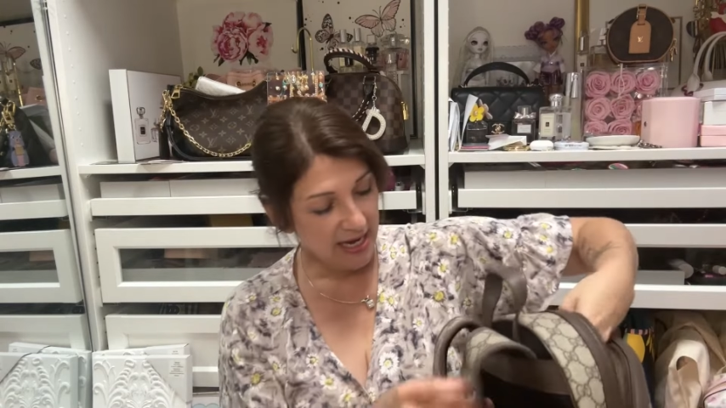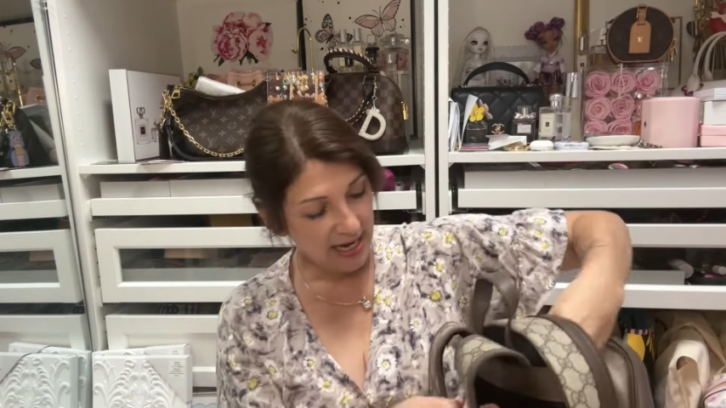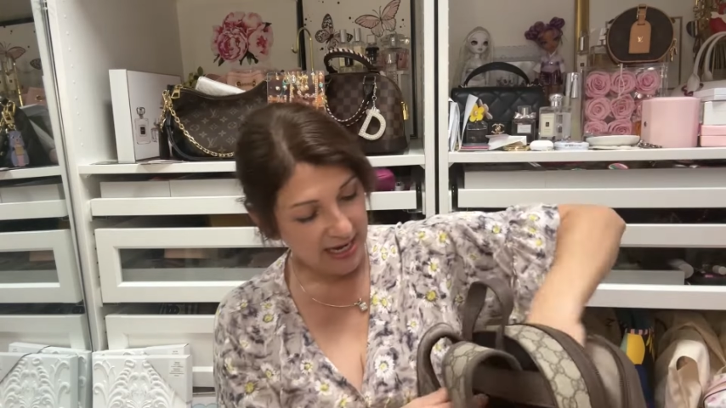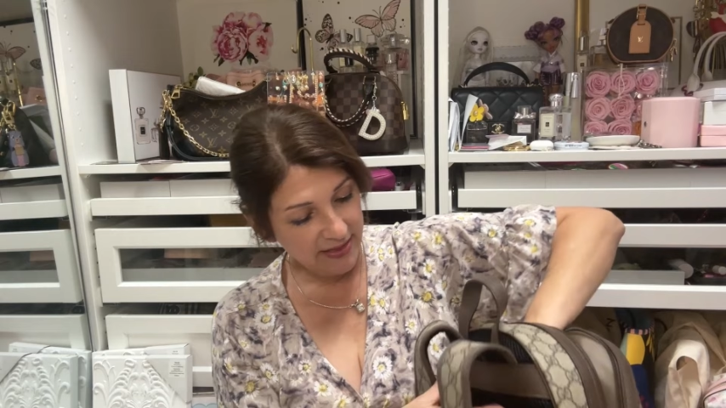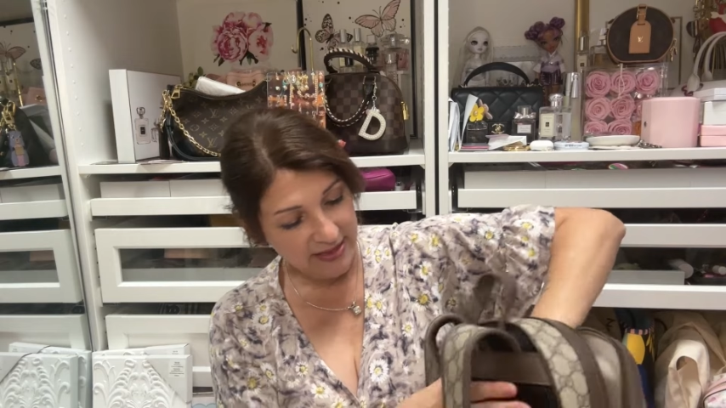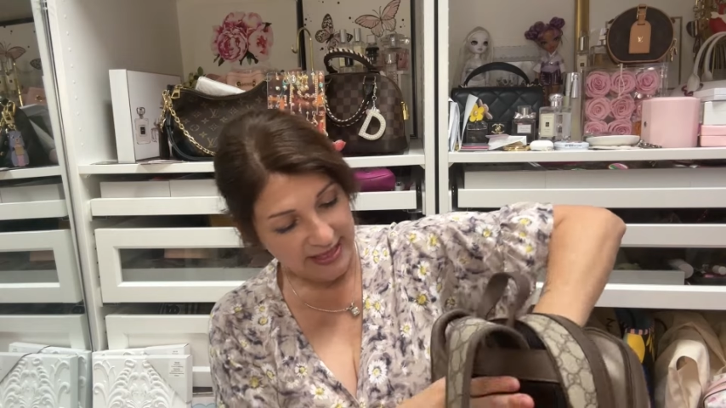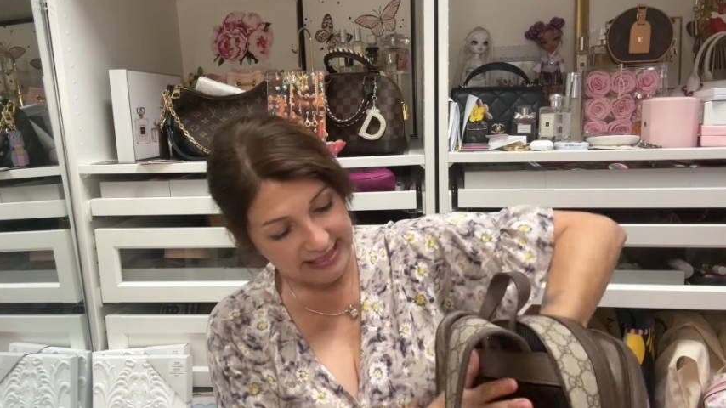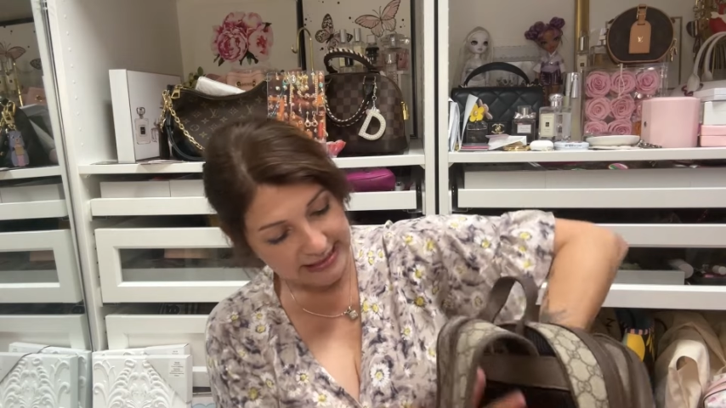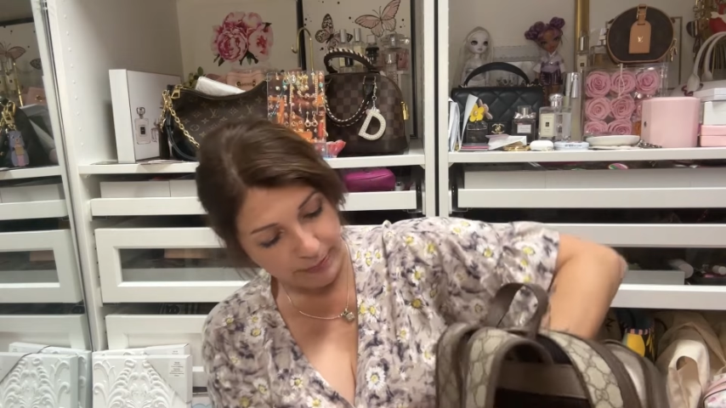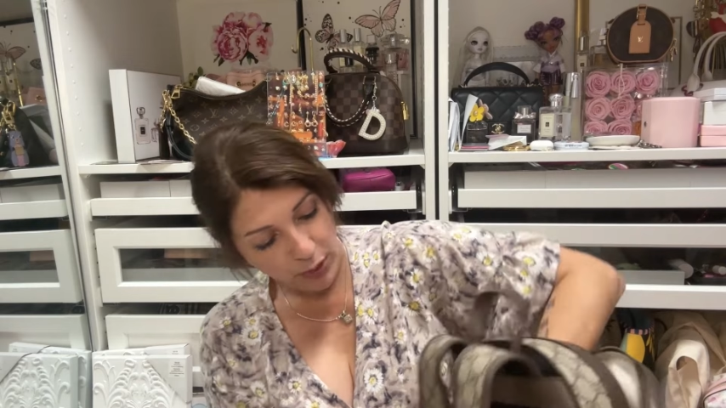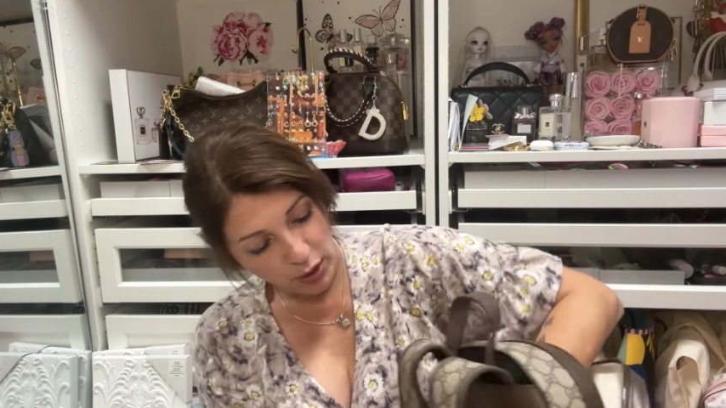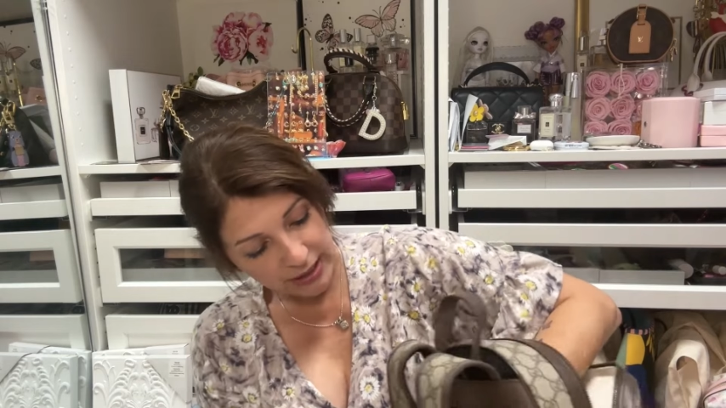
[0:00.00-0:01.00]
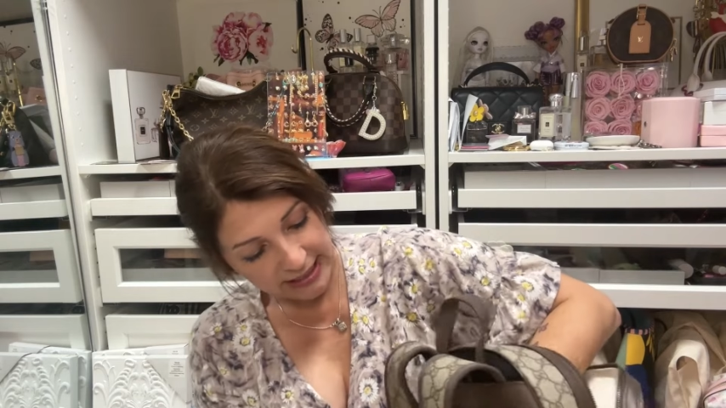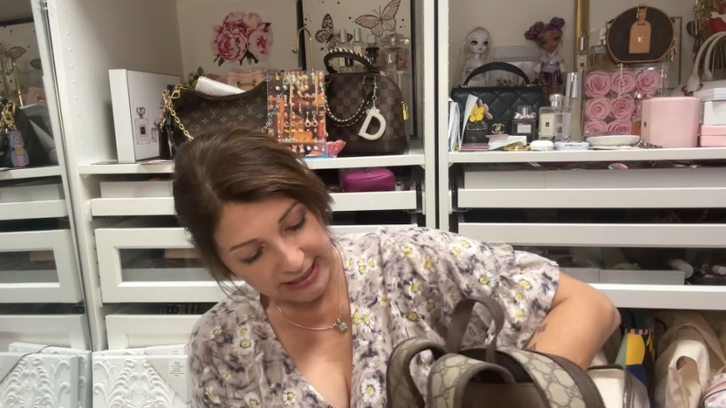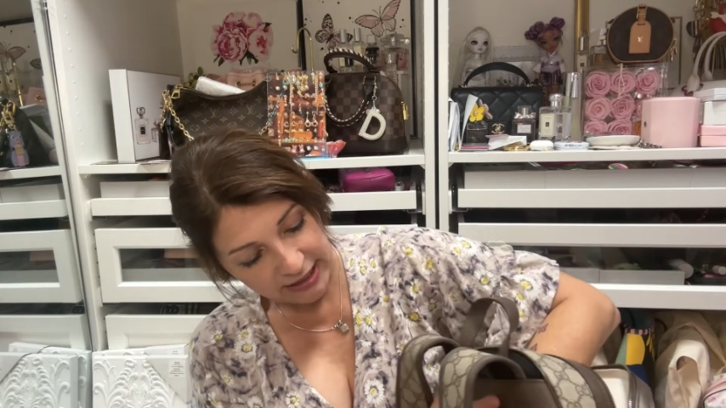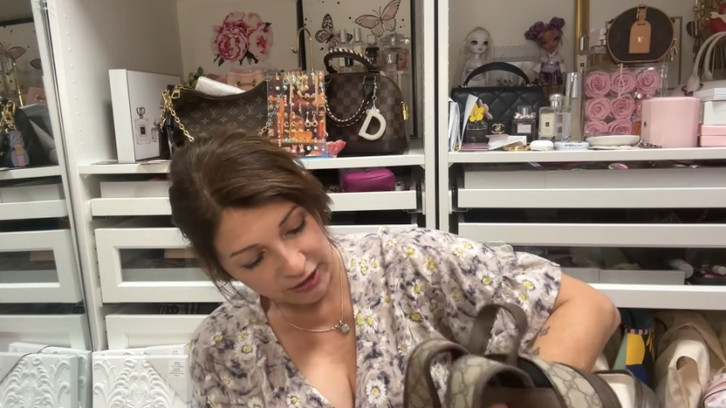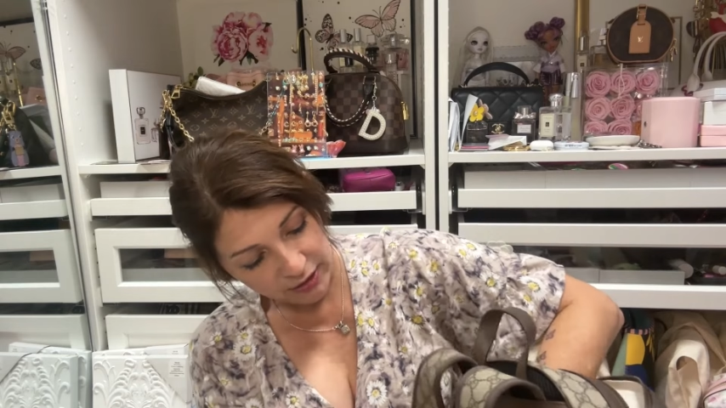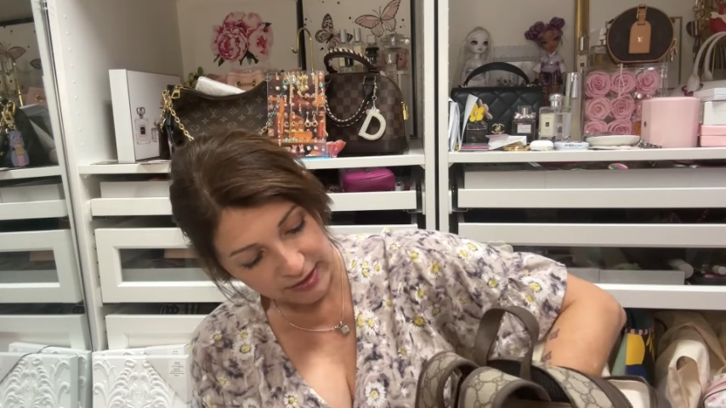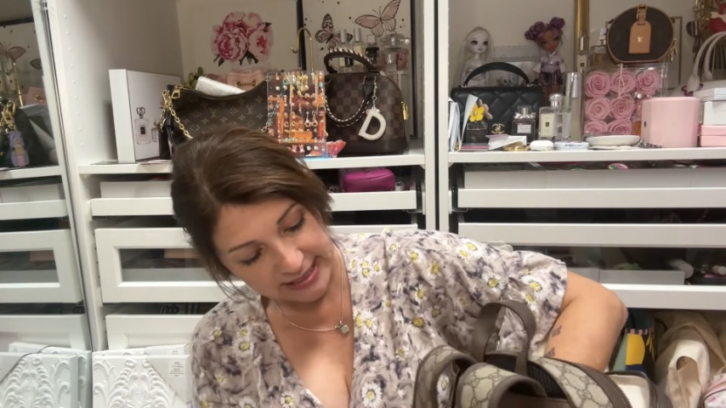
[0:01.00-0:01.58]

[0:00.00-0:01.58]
And this part here